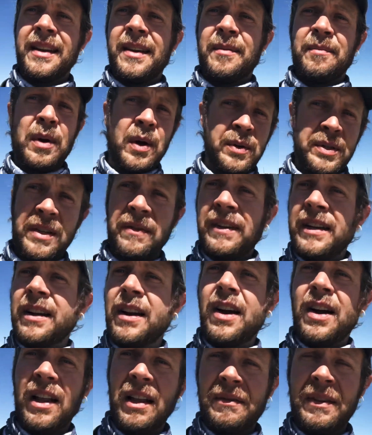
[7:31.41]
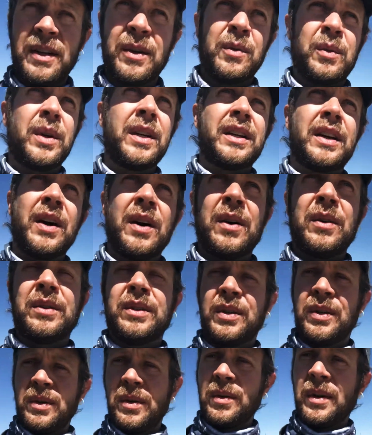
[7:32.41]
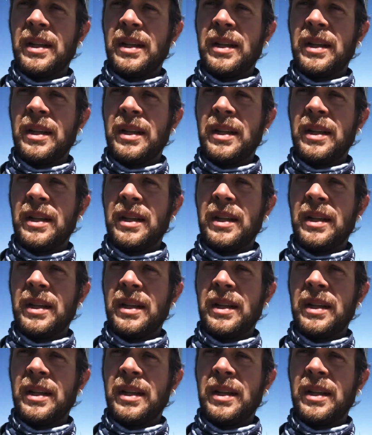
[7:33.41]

most of it, all of it, would go to